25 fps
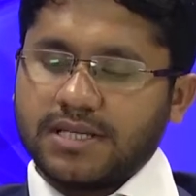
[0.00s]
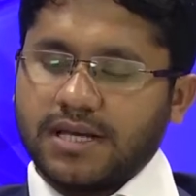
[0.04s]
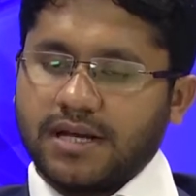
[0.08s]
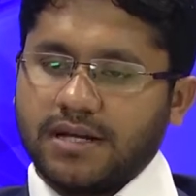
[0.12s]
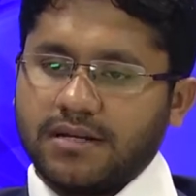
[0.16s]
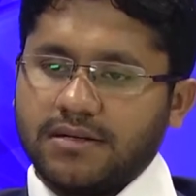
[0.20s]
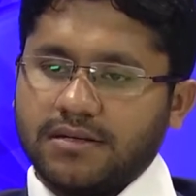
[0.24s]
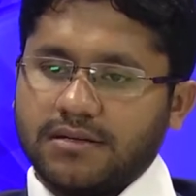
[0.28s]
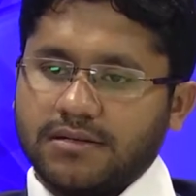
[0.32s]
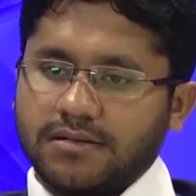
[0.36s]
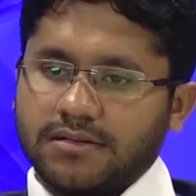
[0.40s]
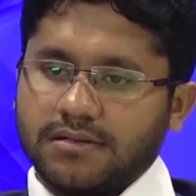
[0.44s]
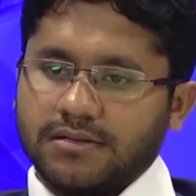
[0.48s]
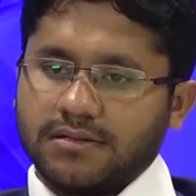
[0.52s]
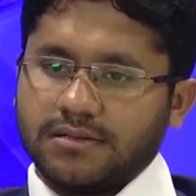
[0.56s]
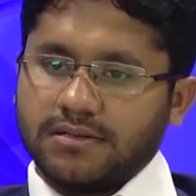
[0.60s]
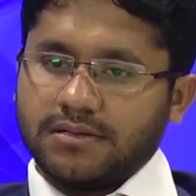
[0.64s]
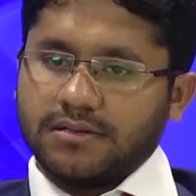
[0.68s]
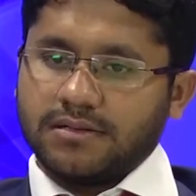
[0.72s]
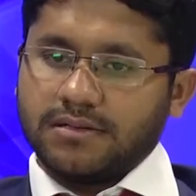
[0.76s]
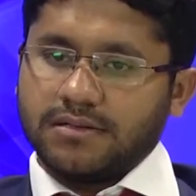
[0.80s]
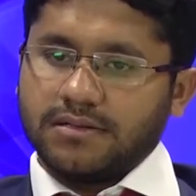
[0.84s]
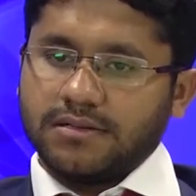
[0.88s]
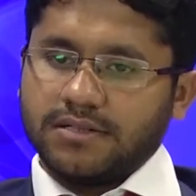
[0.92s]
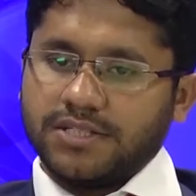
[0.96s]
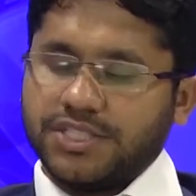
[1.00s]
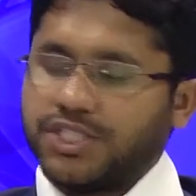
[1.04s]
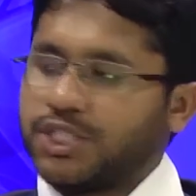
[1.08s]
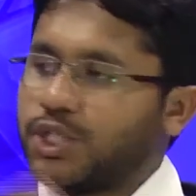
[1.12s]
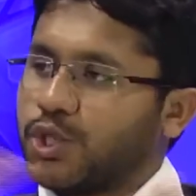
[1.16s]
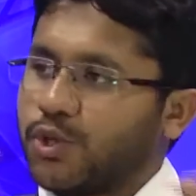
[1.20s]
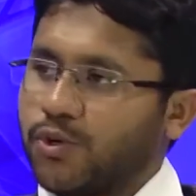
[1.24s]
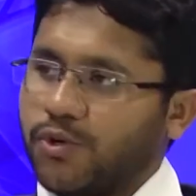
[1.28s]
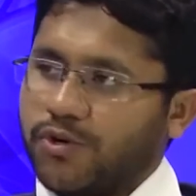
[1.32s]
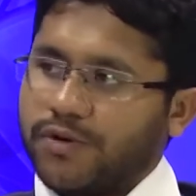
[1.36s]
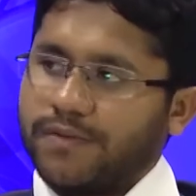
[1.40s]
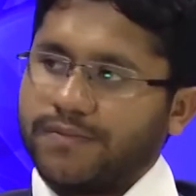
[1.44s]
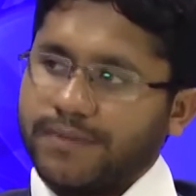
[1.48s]
and
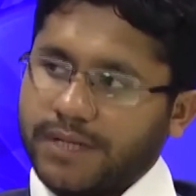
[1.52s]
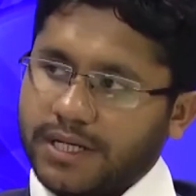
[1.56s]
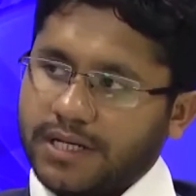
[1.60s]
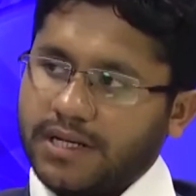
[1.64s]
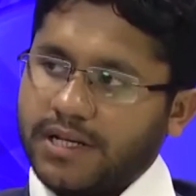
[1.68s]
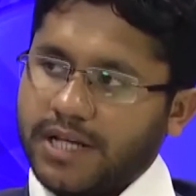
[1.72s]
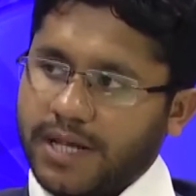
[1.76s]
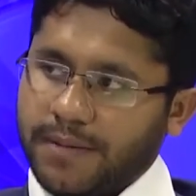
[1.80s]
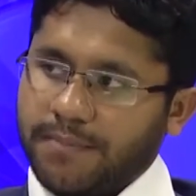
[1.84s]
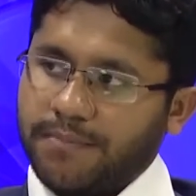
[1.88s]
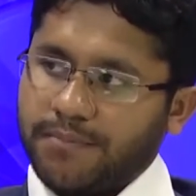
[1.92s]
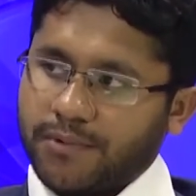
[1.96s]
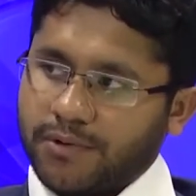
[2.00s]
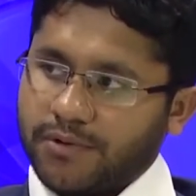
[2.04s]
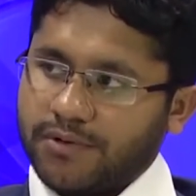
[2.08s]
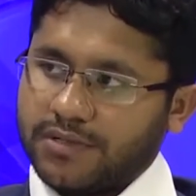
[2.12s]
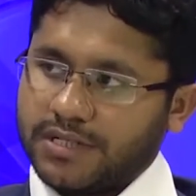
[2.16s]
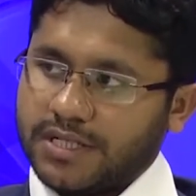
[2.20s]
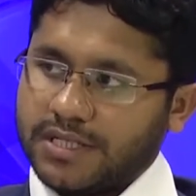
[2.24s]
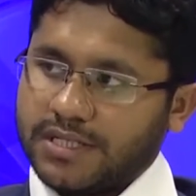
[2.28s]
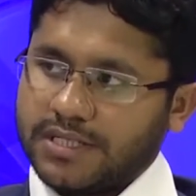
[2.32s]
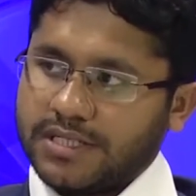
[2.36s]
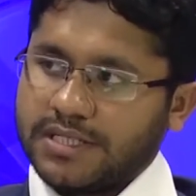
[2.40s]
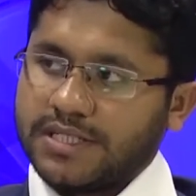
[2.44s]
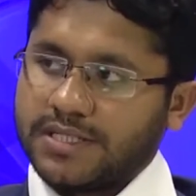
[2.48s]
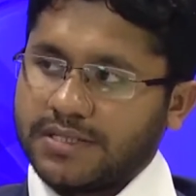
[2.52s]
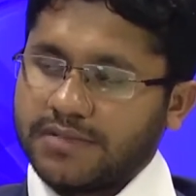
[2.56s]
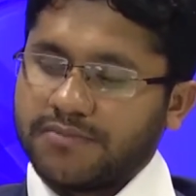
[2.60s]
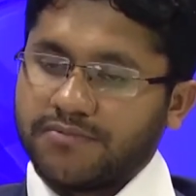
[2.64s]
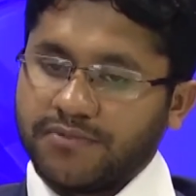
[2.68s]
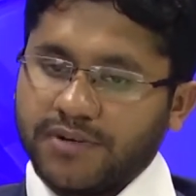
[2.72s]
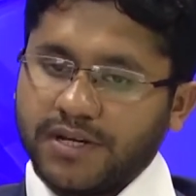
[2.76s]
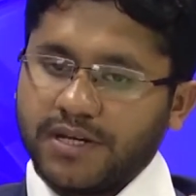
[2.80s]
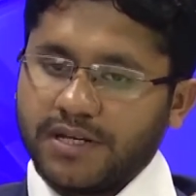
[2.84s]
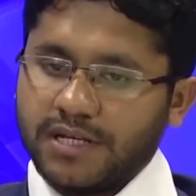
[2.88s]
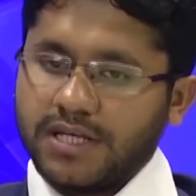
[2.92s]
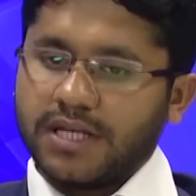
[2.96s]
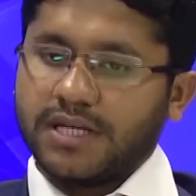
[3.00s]
geographical importance is
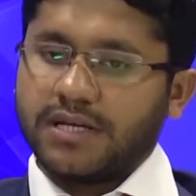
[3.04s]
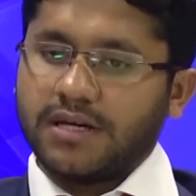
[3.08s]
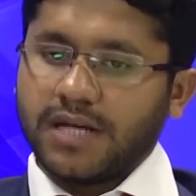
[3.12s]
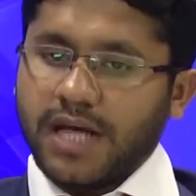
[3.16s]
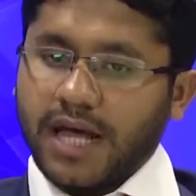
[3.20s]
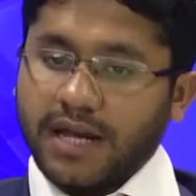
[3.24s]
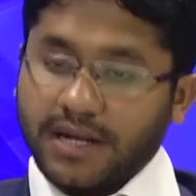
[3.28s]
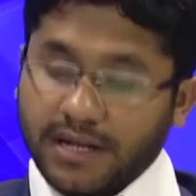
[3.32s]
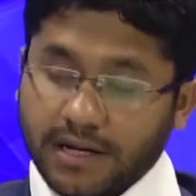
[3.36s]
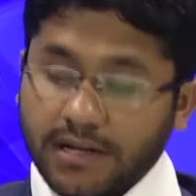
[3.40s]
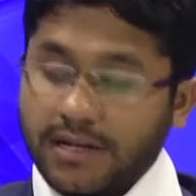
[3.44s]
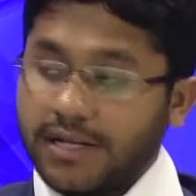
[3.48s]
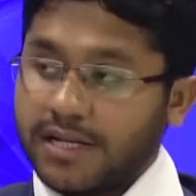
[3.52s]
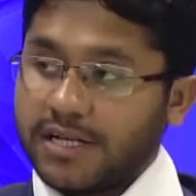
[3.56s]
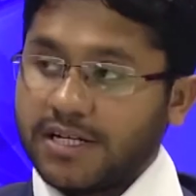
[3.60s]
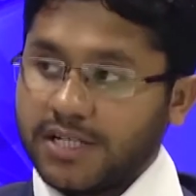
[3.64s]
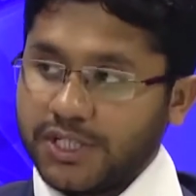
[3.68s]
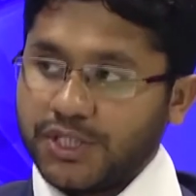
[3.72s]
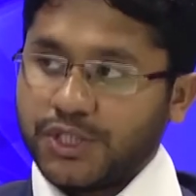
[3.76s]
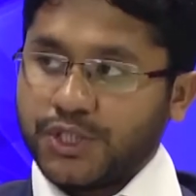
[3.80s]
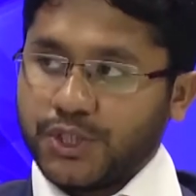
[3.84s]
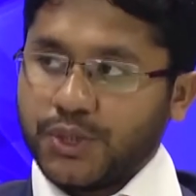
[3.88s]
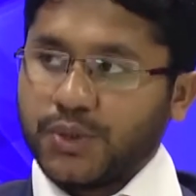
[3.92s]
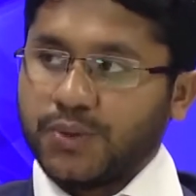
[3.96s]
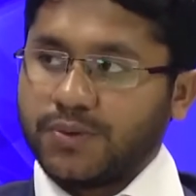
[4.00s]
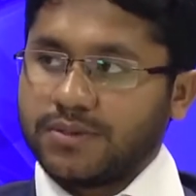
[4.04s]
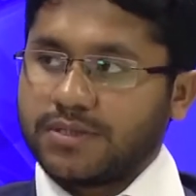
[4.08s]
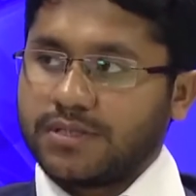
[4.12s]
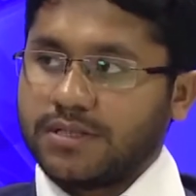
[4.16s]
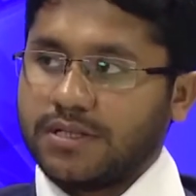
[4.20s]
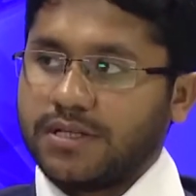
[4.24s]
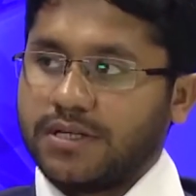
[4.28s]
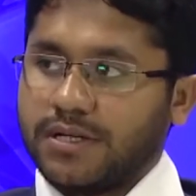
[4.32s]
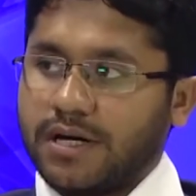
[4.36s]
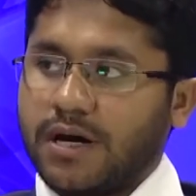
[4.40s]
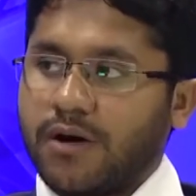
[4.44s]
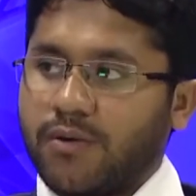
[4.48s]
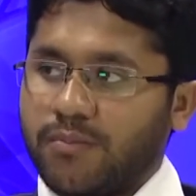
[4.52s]
really and clearly shows
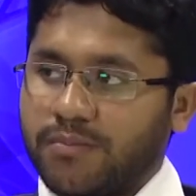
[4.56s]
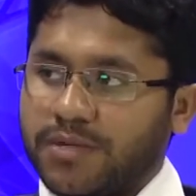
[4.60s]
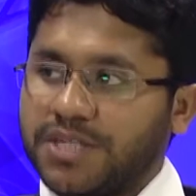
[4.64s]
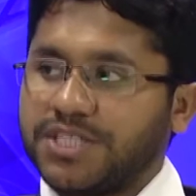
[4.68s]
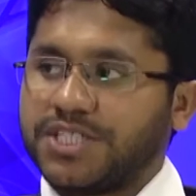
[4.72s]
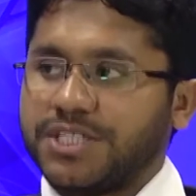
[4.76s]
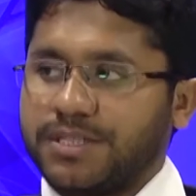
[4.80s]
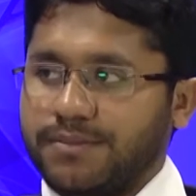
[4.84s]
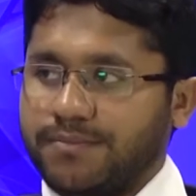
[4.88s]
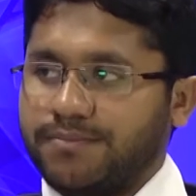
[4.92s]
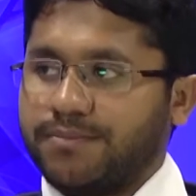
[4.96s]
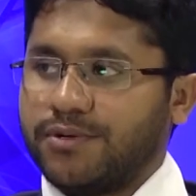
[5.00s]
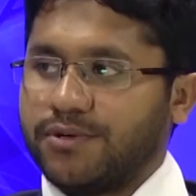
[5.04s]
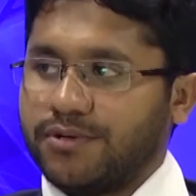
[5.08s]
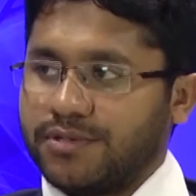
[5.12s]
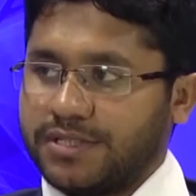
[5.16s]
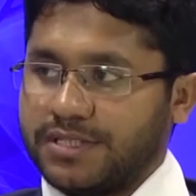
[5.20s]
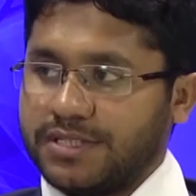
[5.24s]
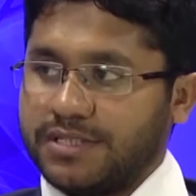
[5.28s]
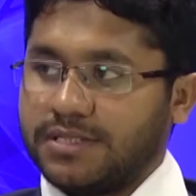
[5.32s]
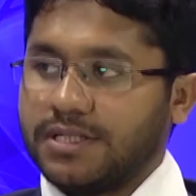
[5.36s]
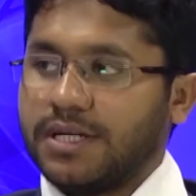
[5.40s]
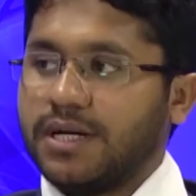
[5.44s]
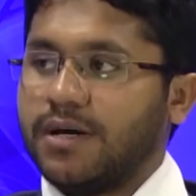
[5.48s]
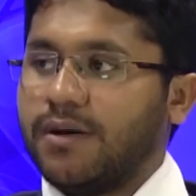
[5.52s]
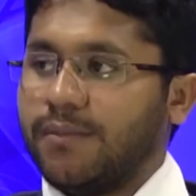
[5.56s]
how much importance